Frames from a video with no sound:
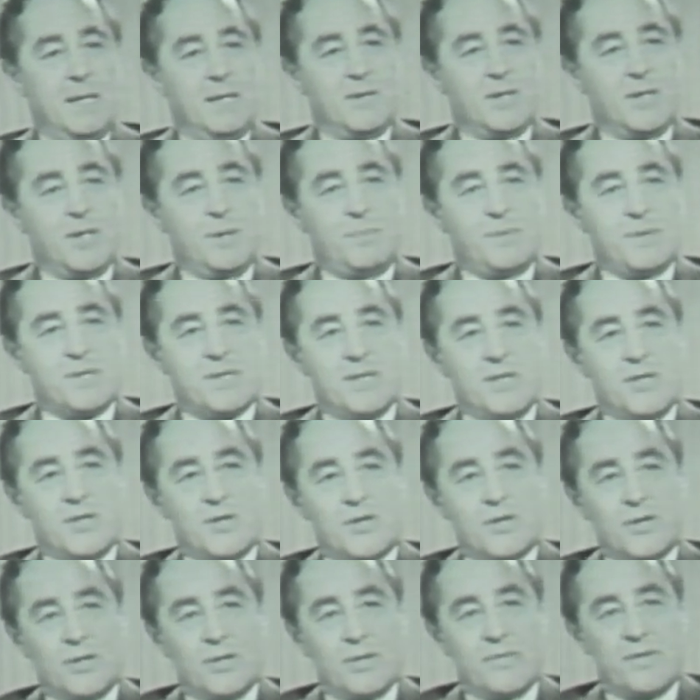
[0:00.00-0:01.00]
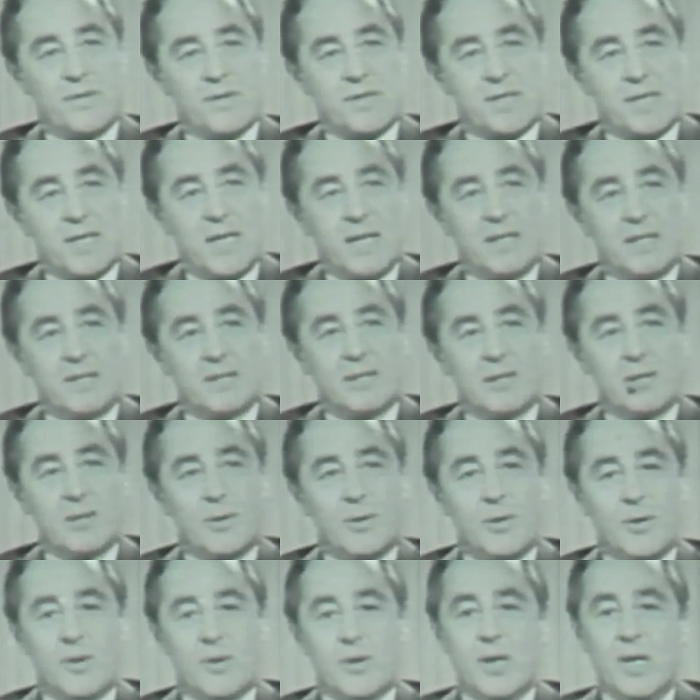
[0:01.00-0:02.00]
the position of the second
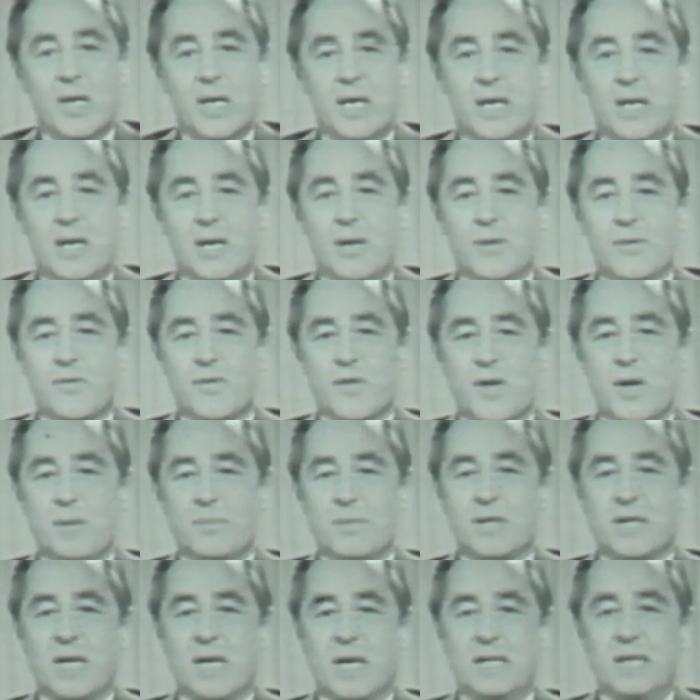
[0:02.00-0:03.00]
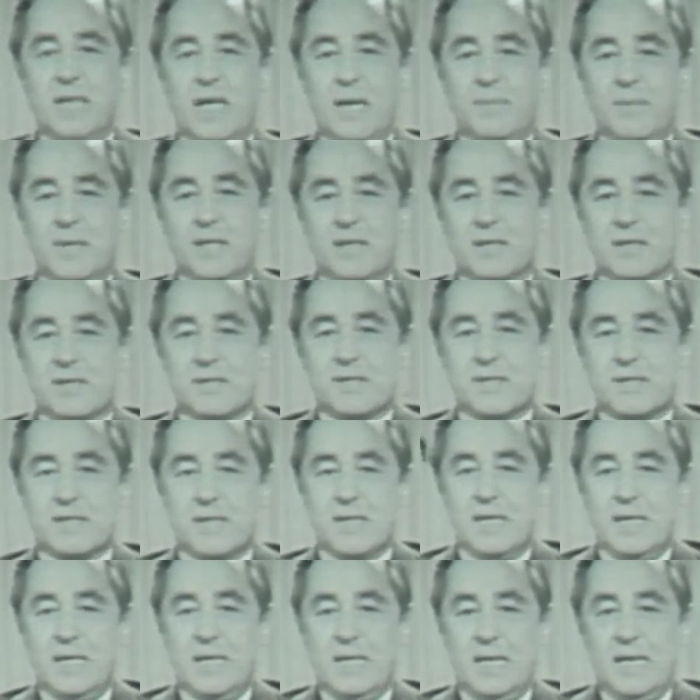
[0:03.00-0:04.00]
law of thermodynamics
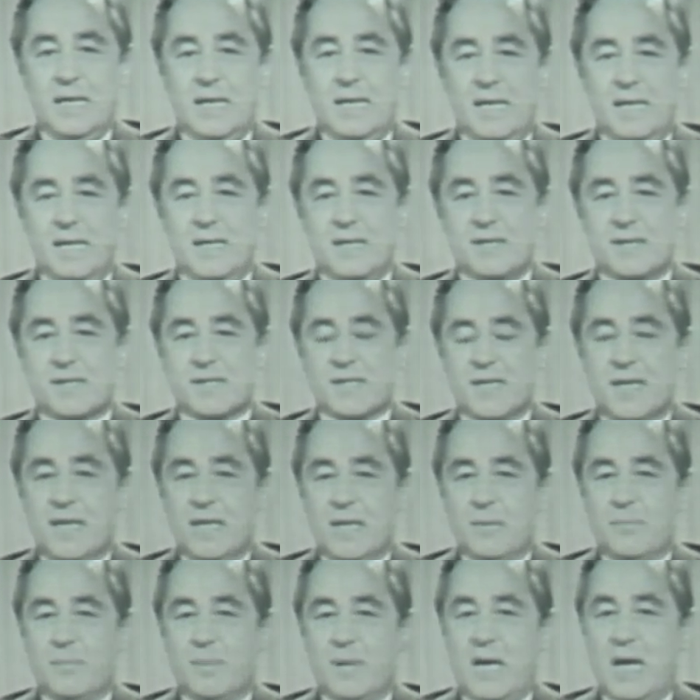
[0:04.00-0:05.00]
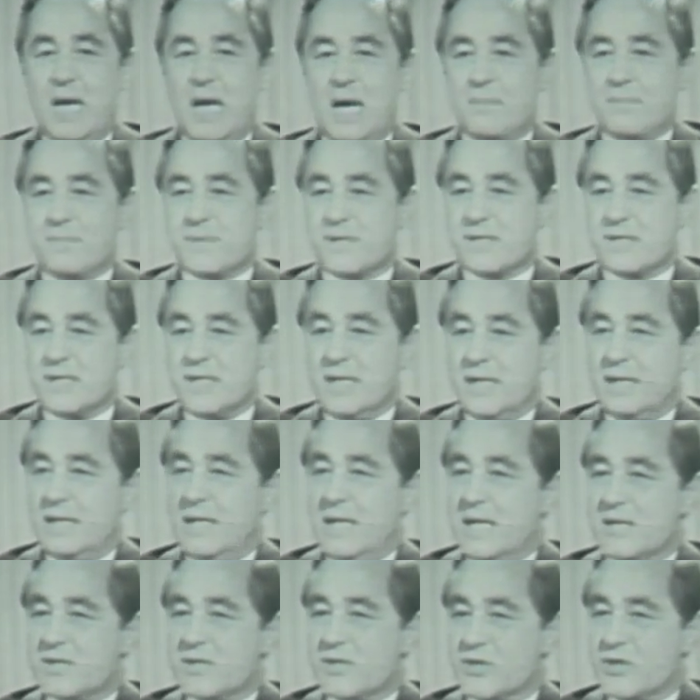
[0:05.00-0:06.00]
is perhaps
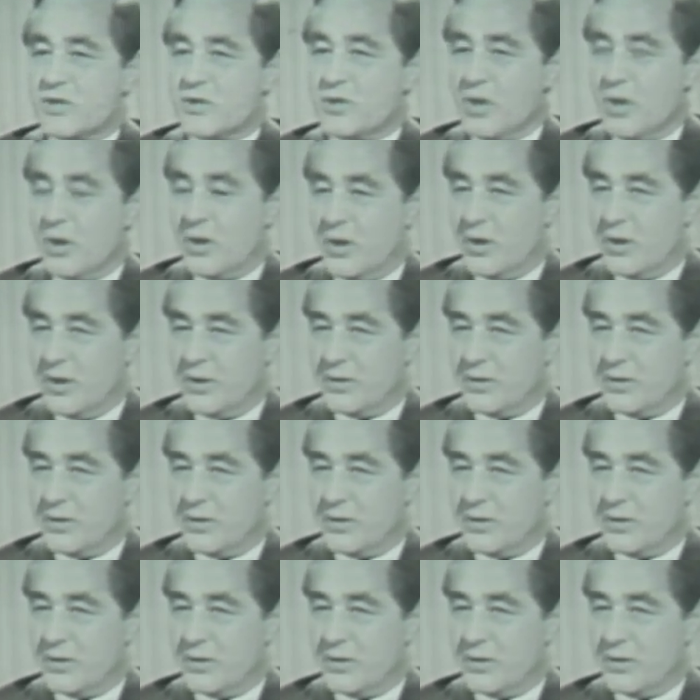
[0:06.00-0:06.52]
less assured.